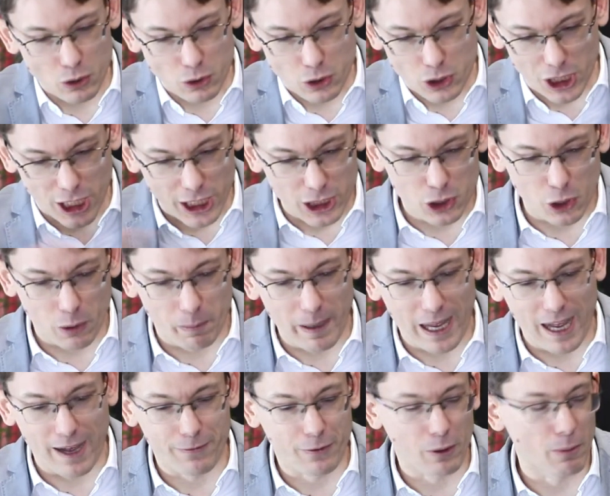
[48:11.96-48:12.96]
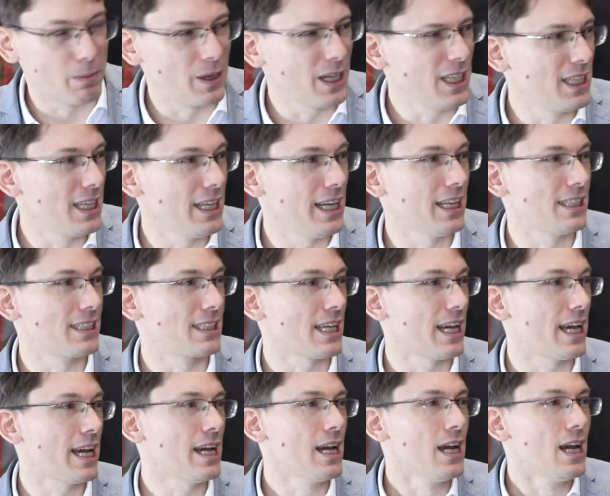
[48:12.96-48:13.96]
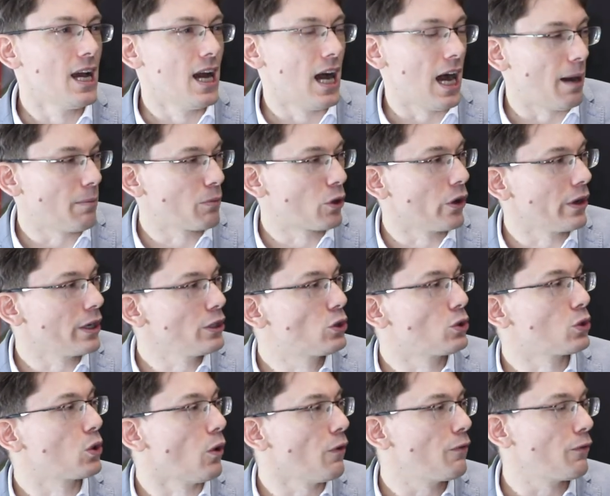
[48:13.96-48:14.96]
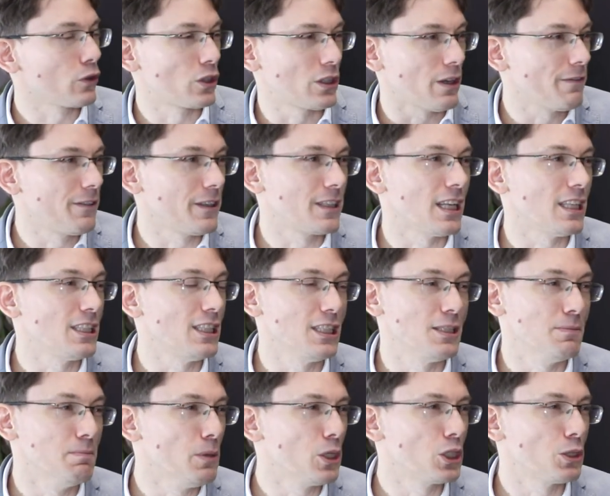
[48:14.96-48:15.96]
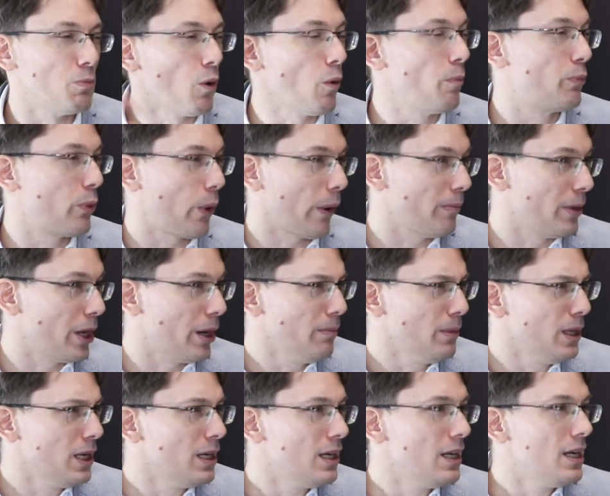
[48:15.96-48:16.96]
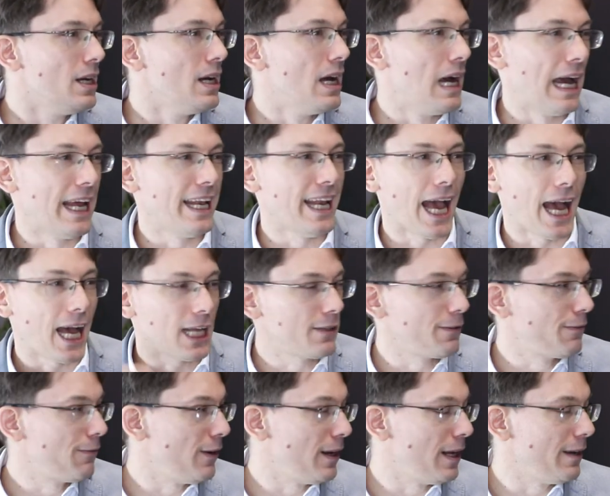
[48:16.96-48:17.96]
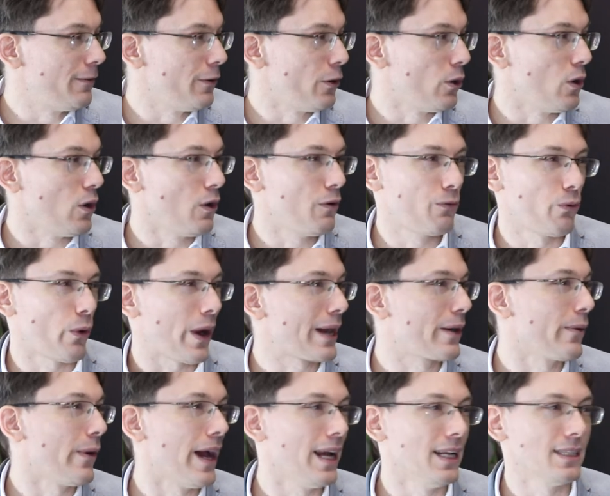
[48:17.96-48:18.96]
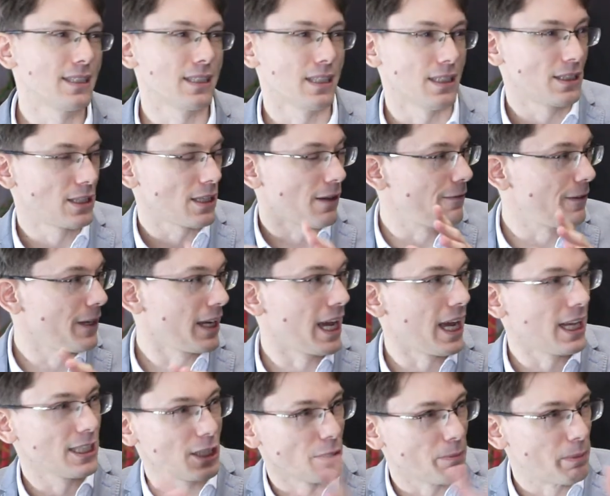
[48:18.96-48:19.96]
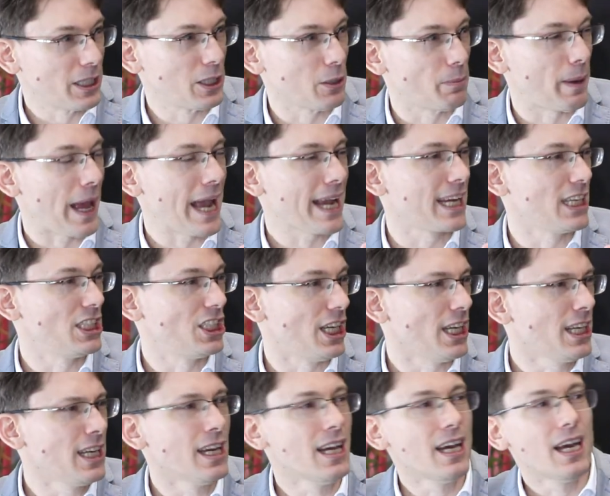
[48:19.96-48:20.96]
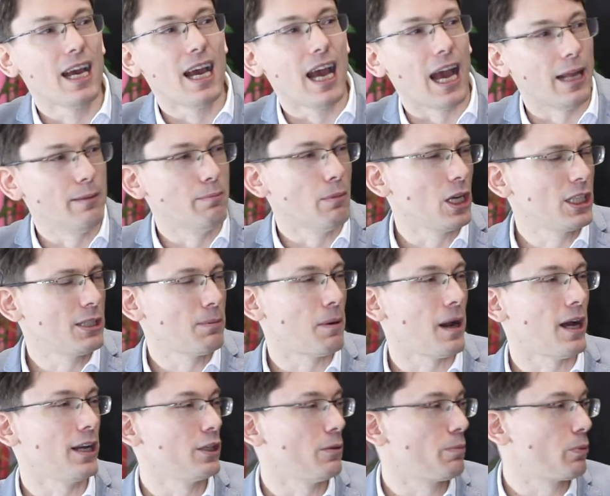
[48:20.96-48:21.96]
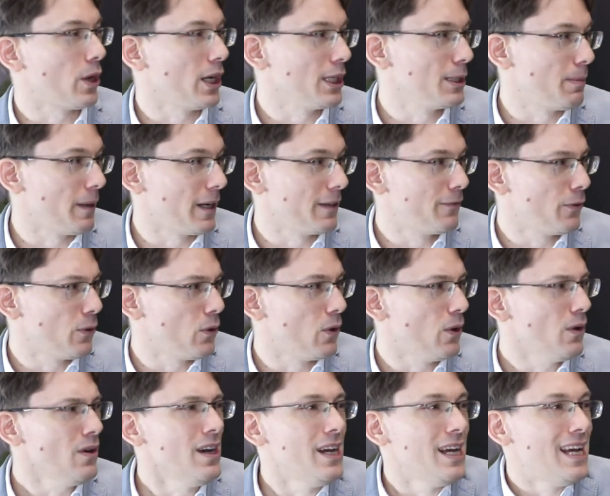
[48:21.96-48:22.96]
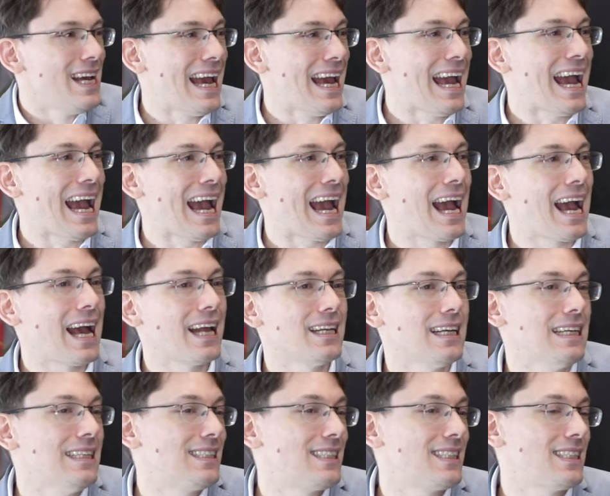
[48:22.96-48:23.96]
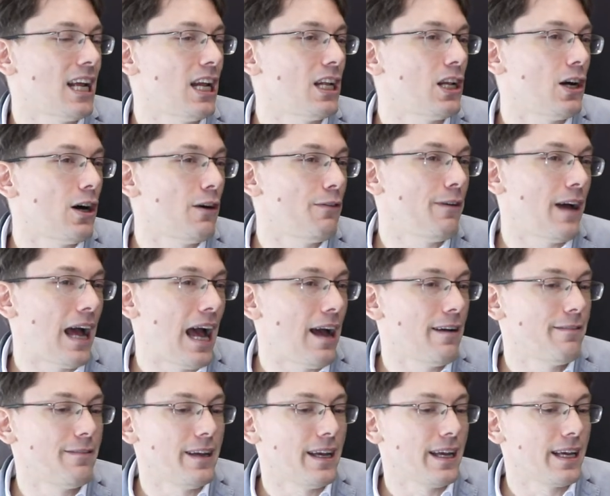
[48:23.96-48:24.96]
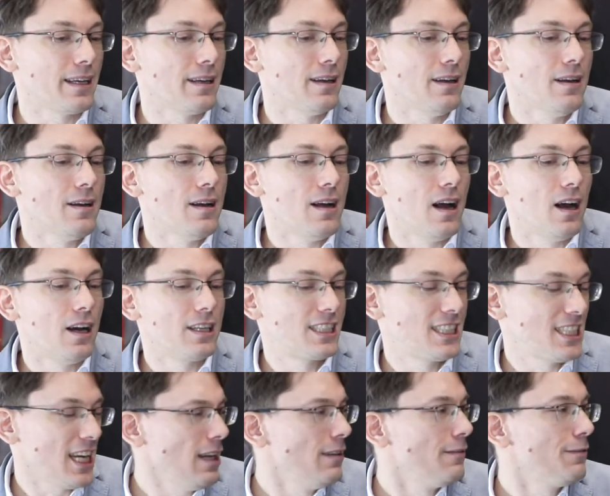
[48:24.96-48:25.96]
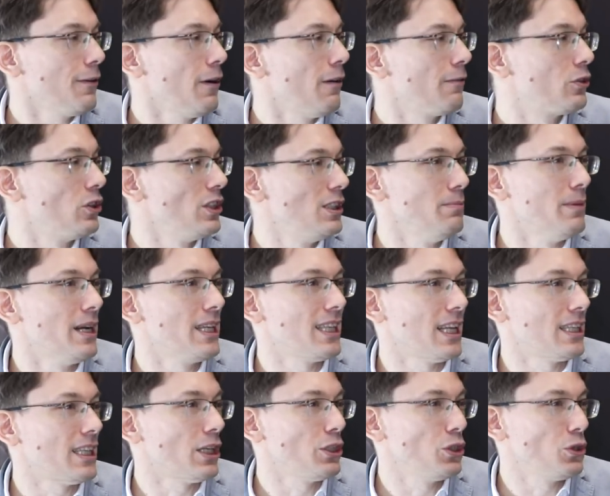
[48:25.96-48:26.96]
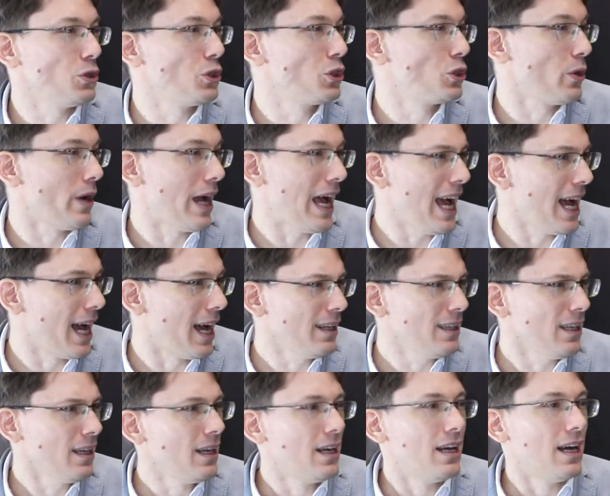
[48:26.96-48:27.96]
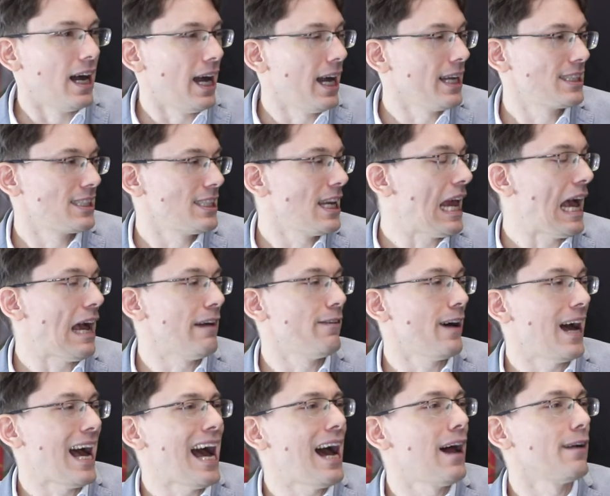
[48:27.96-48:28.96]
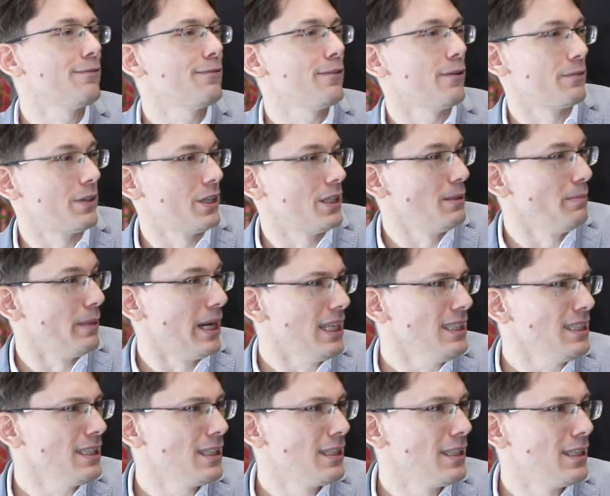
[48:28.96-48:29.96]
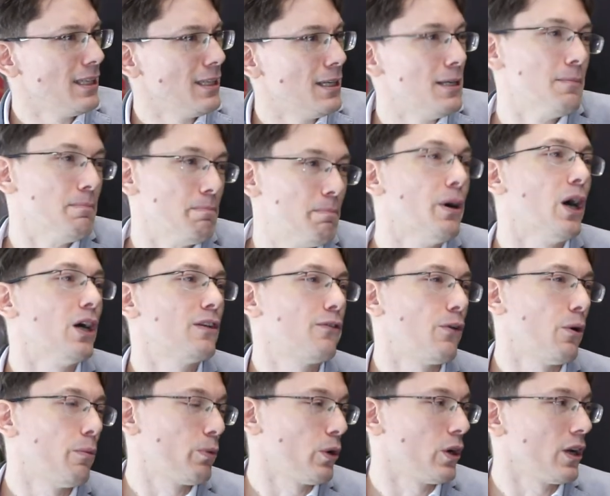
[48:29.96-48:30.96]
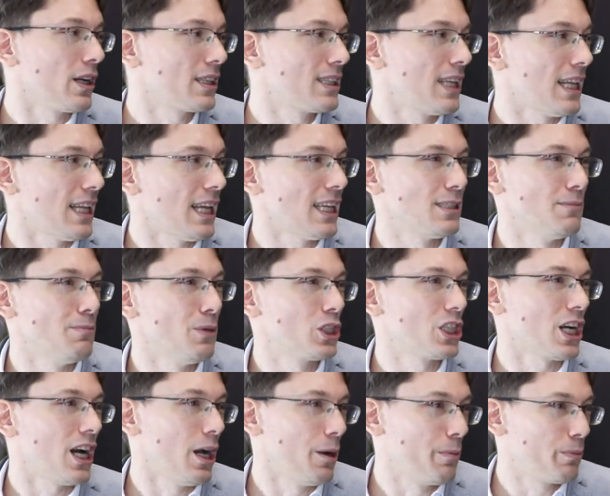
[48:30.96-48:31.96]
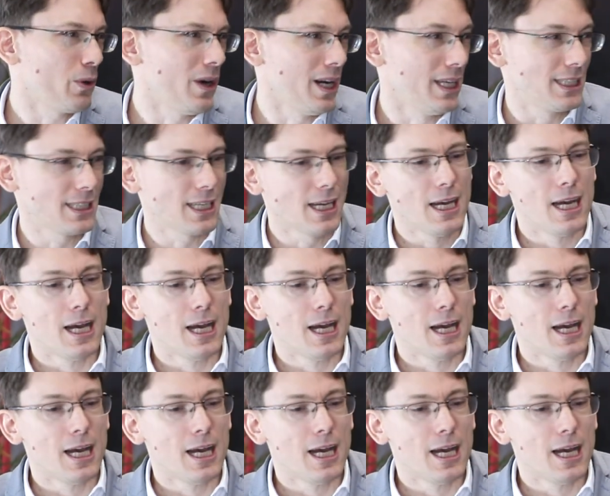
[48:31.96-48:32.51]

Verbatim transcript: change your path completely and say, I'm going to go for something that is much more premium and add flavor or fragrance and something else, a better packaging, and multiply the price by 4. And instead of having 1/10 of the demand that I used to have, I still have half of the demand, but for a product that has a much higher price.